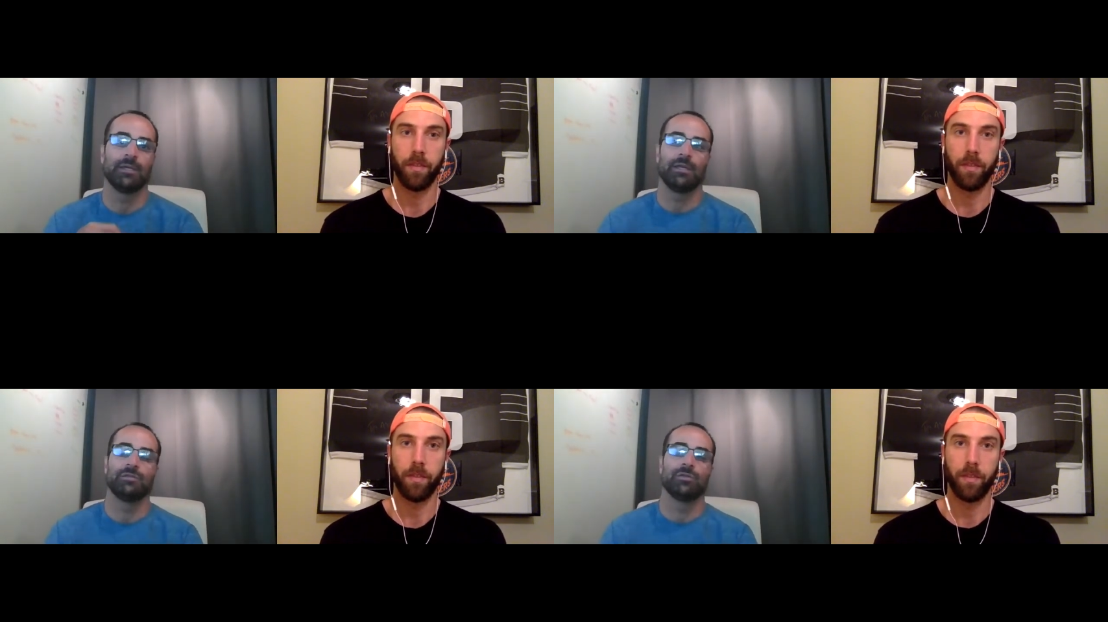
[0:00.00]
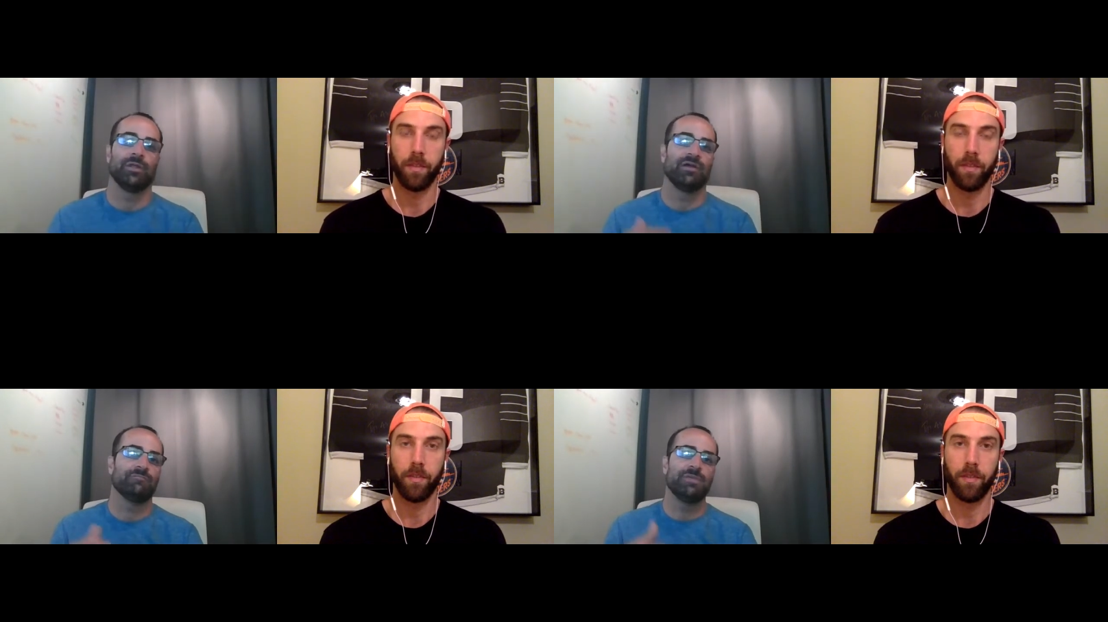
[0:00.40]
Speaker 1: and you don't
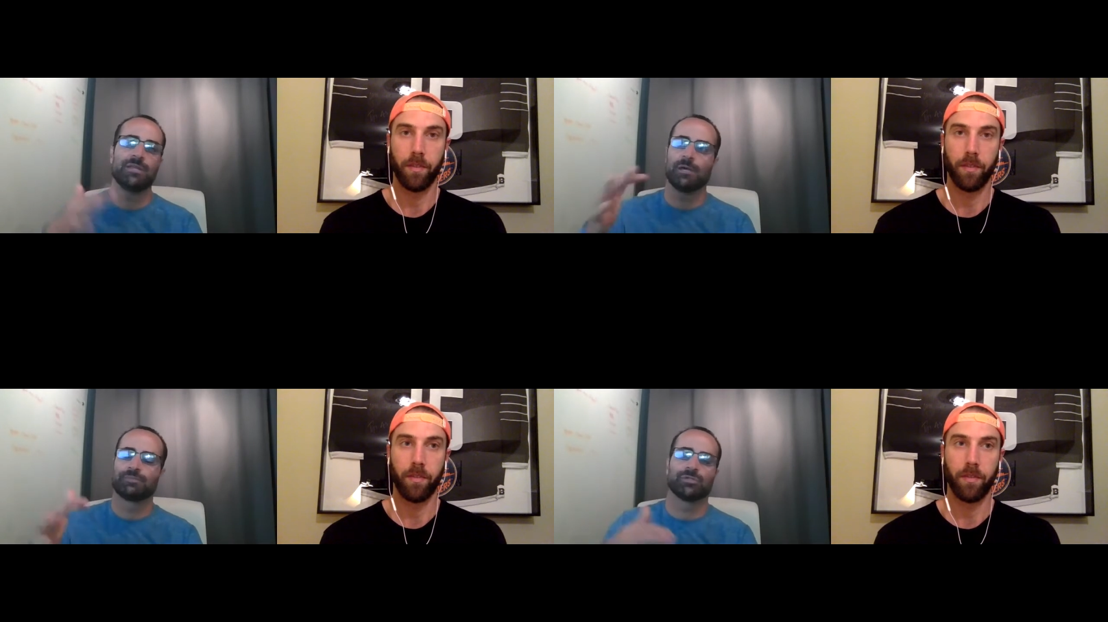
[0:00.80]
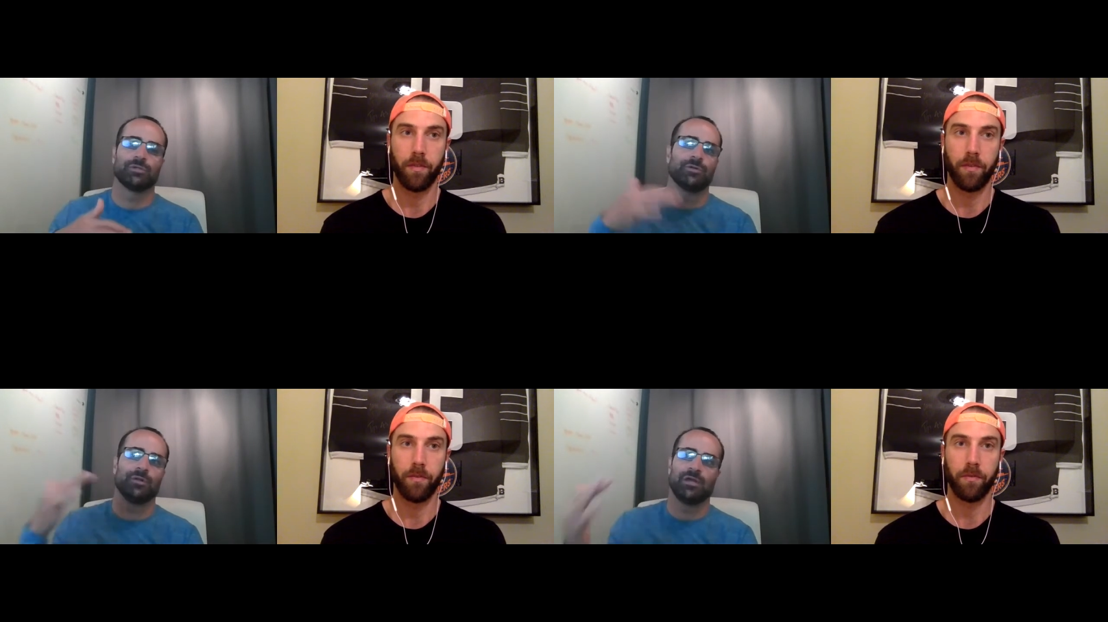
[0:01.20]
have meetups or you
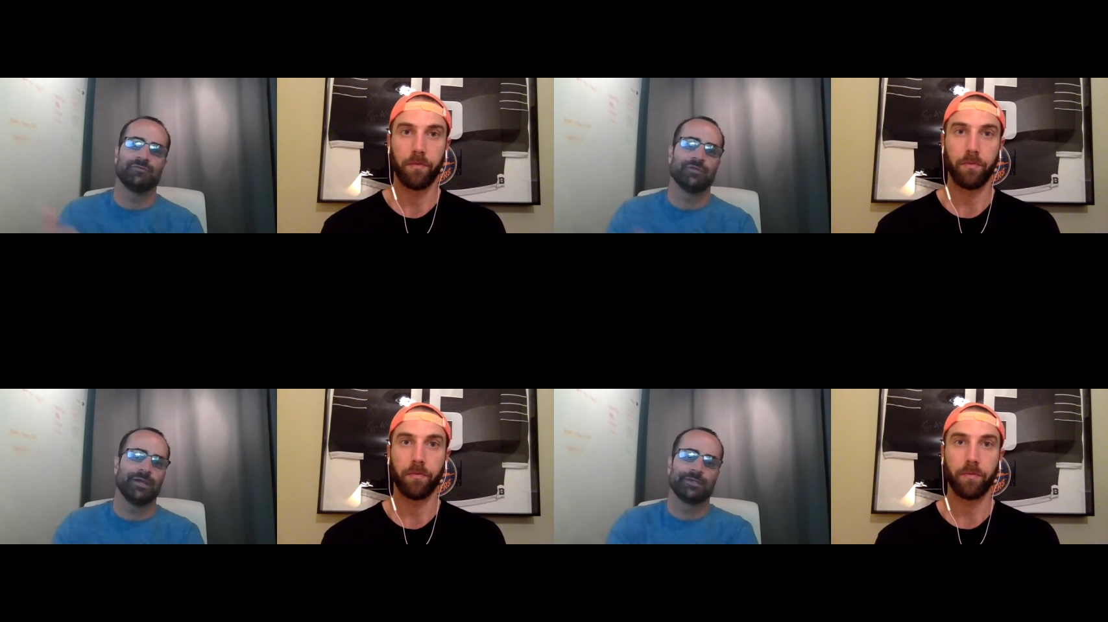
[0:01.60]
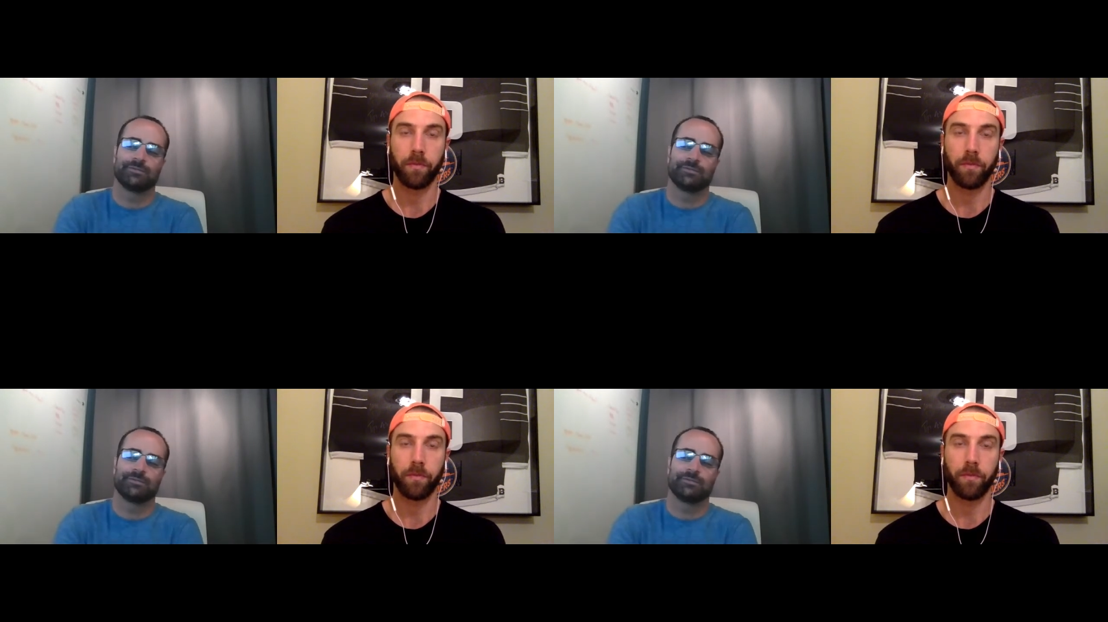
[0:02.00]
don't have like